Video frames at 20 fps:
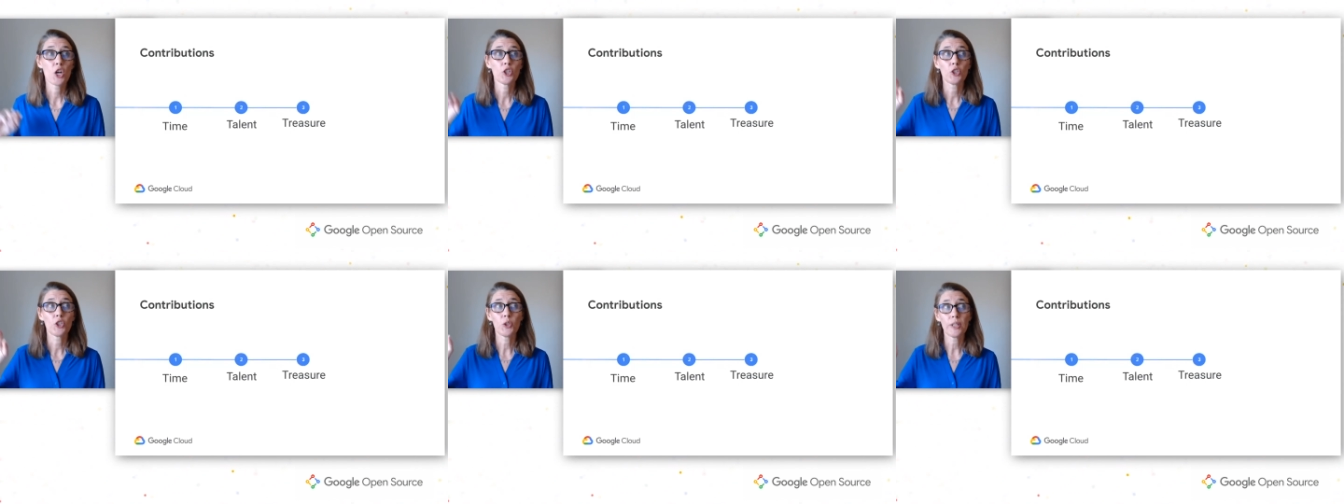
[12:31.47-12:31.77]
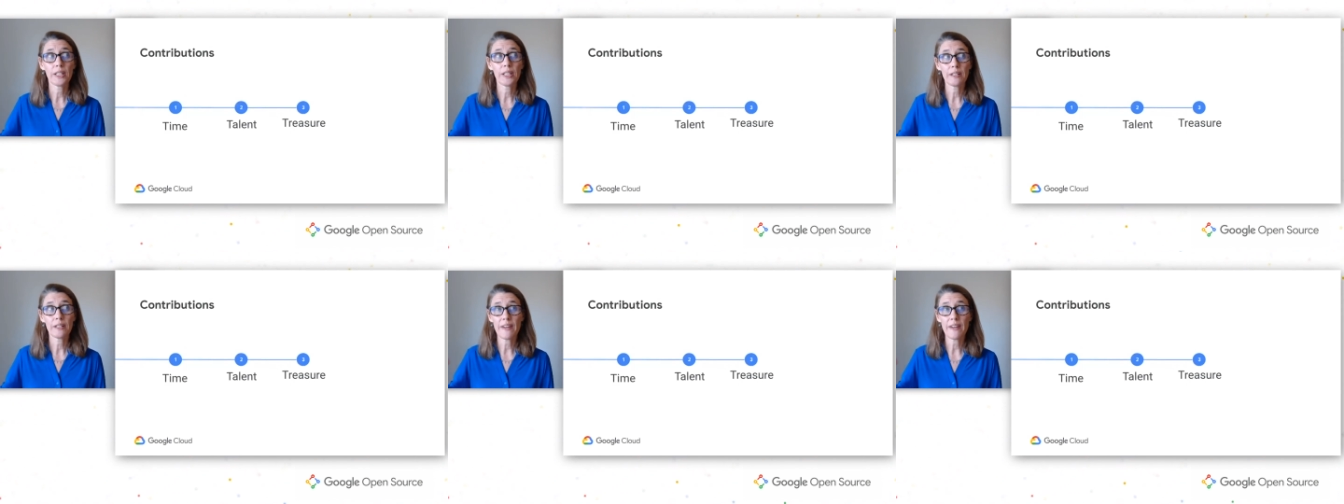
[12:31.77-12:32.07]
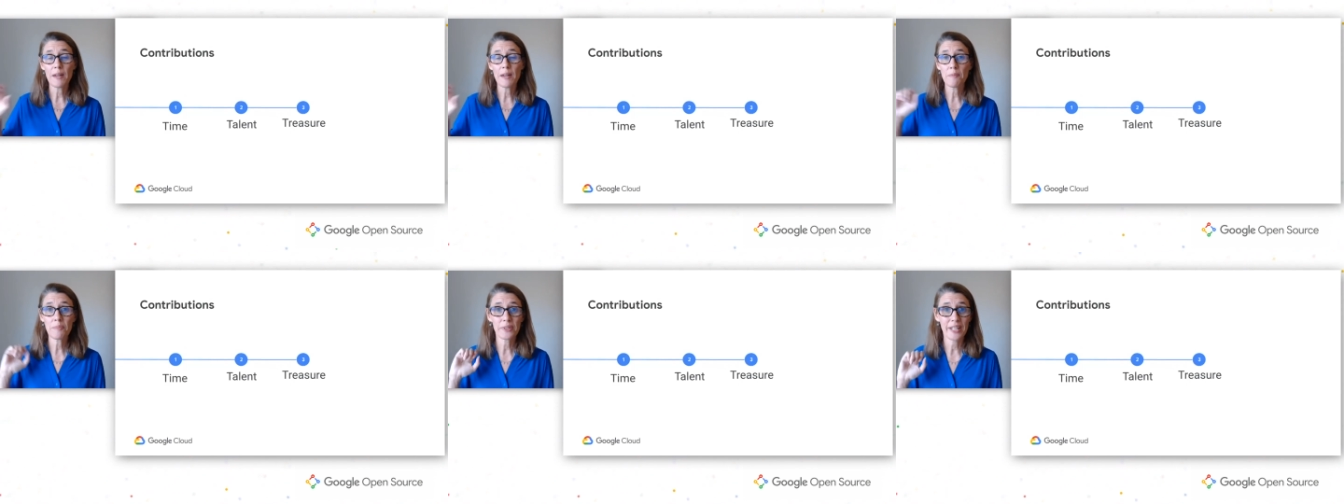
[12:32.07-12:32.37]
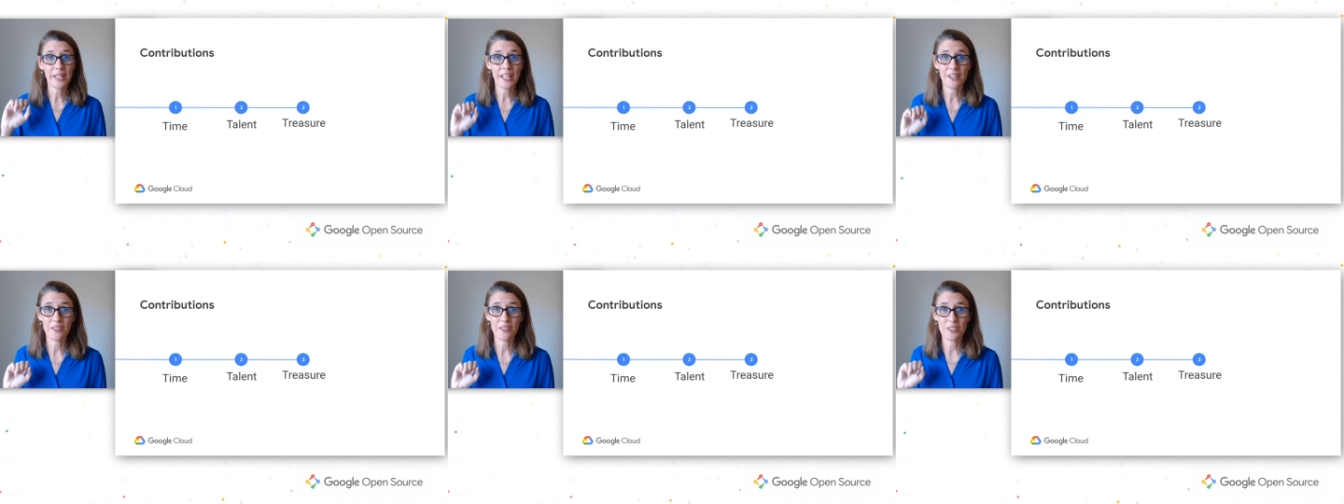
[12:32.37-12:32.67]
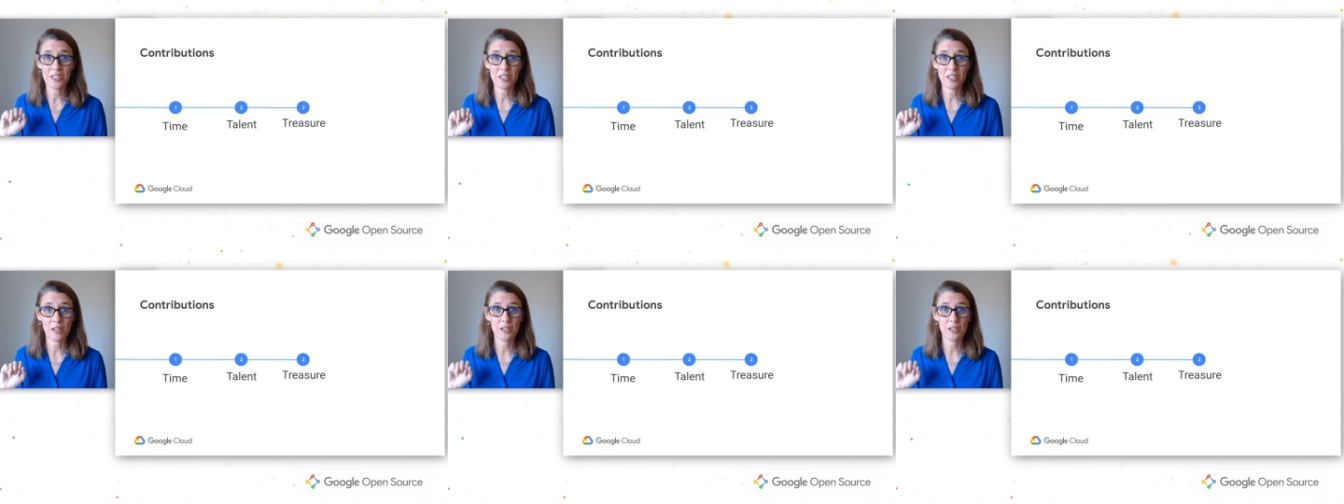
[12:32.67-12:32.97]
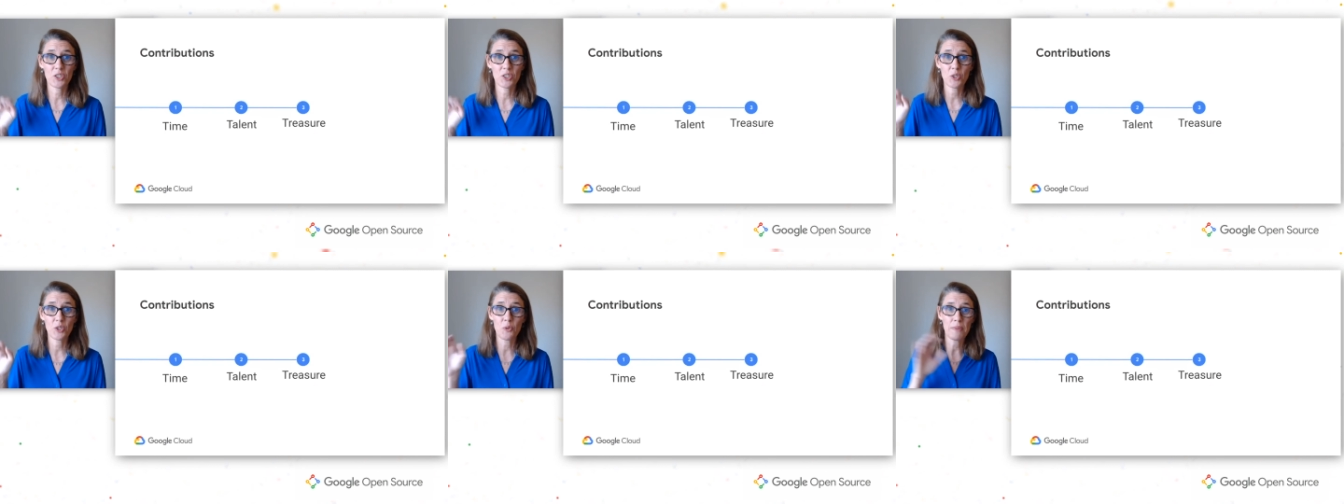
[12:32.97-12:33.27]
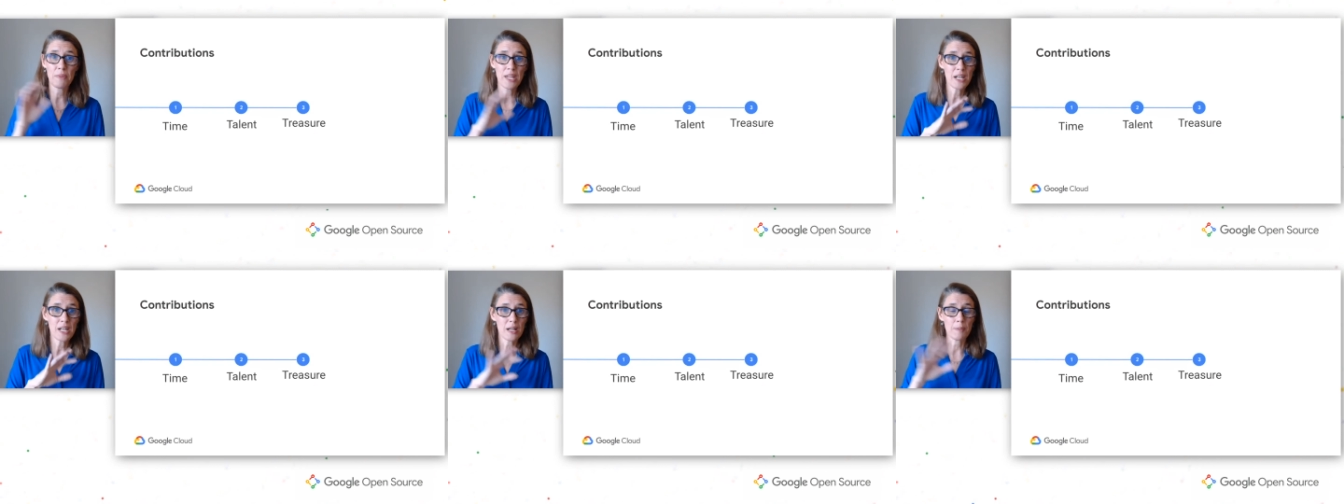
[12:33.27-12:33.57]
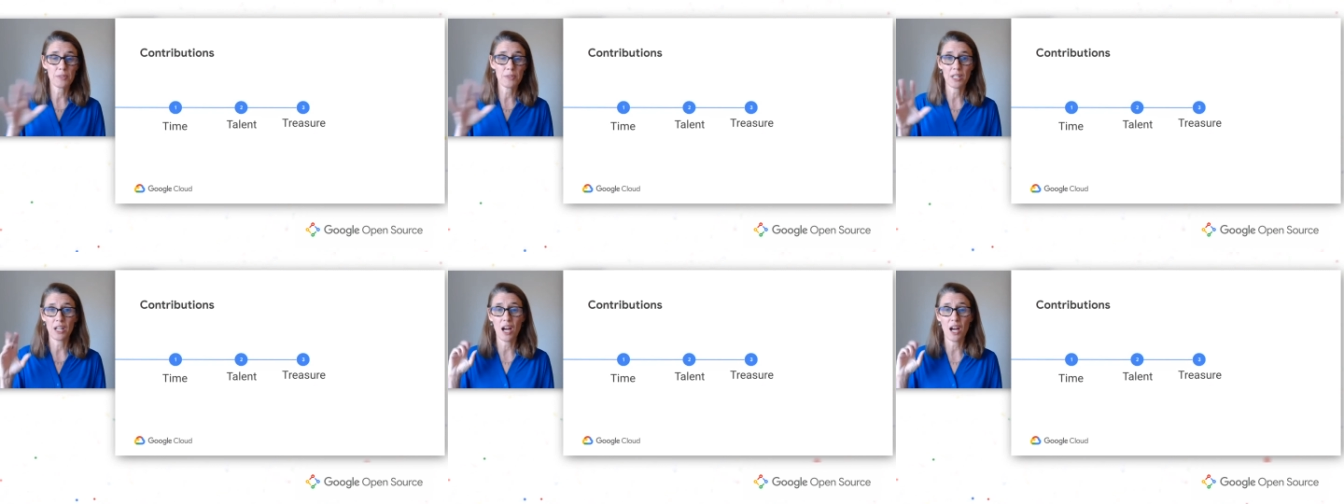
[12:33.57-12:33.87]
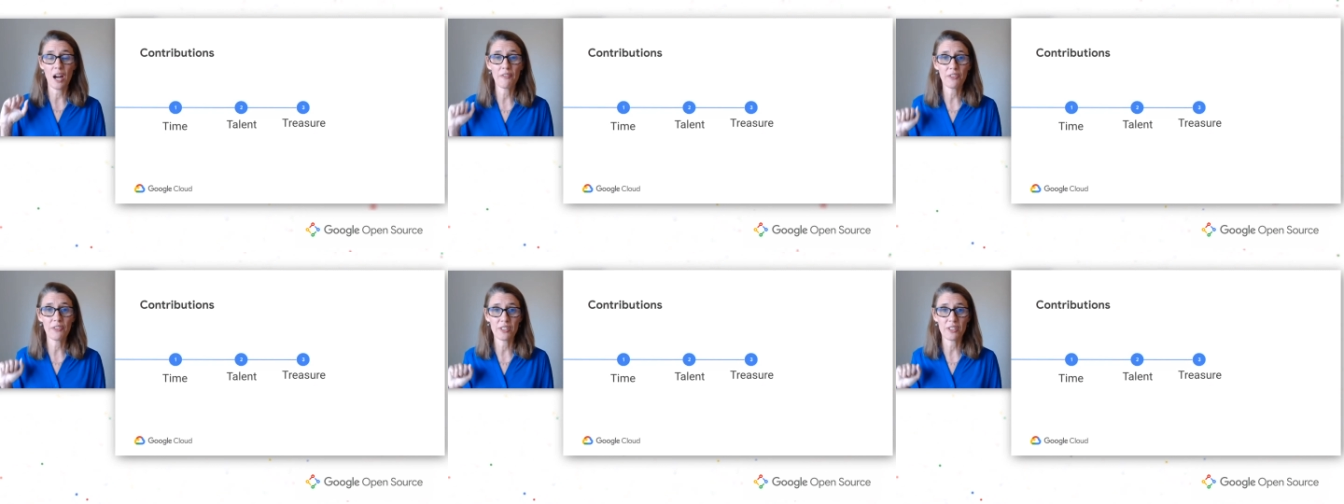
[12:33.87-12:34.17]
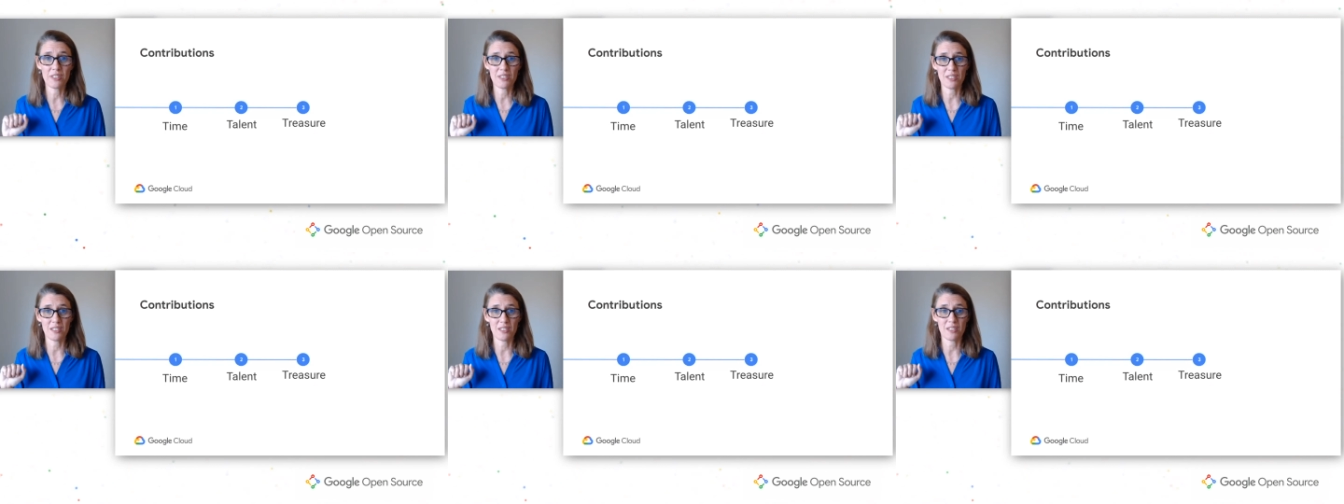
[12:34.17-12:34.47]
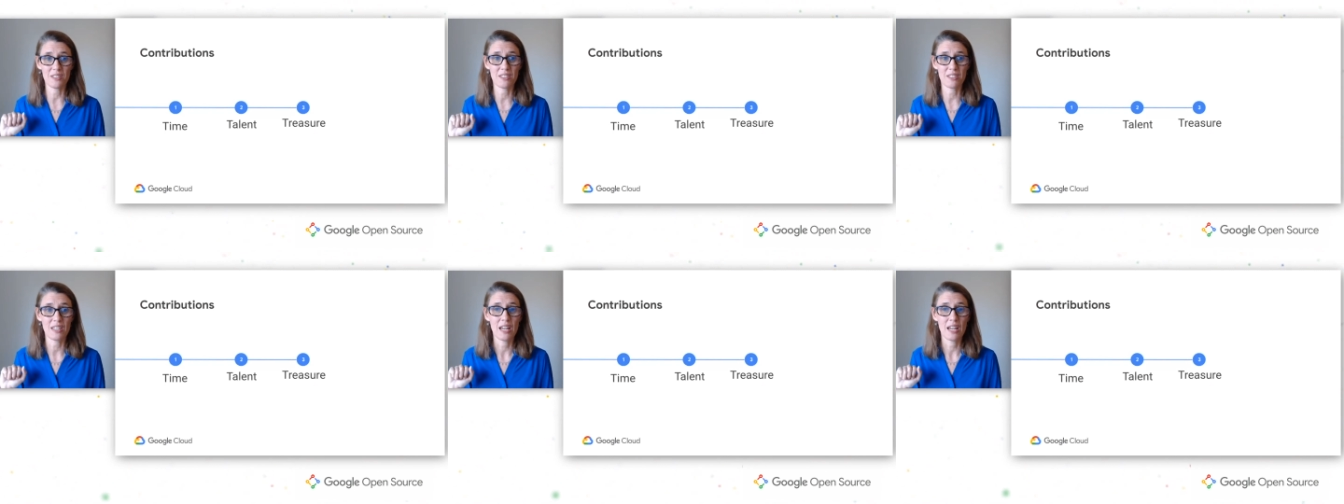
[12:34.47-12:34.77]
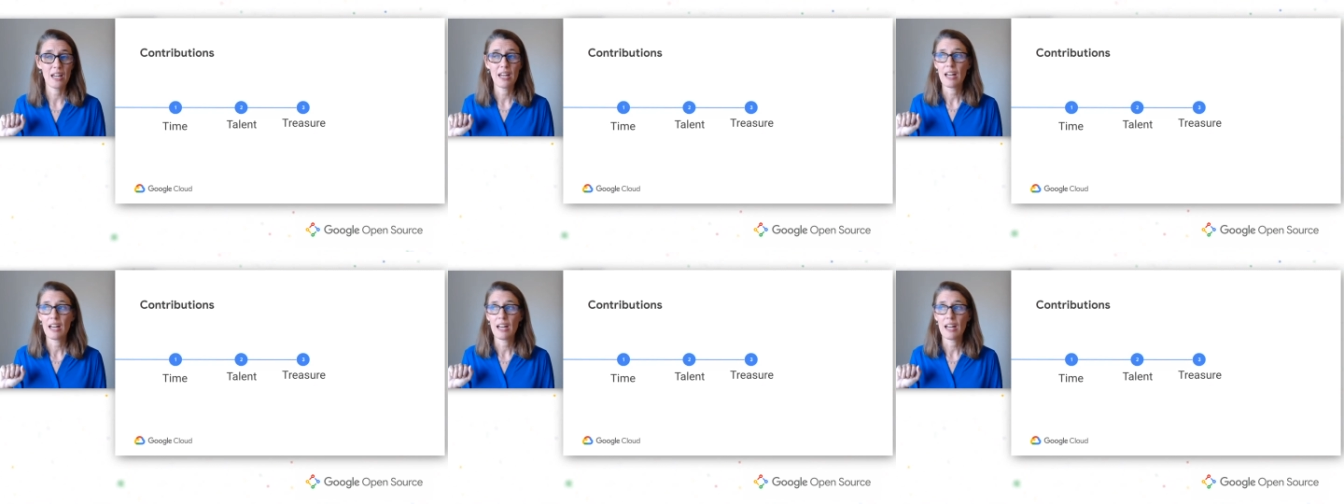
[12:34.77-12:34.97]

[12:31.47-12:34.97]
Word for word: You need event planners to do meetups and conferences.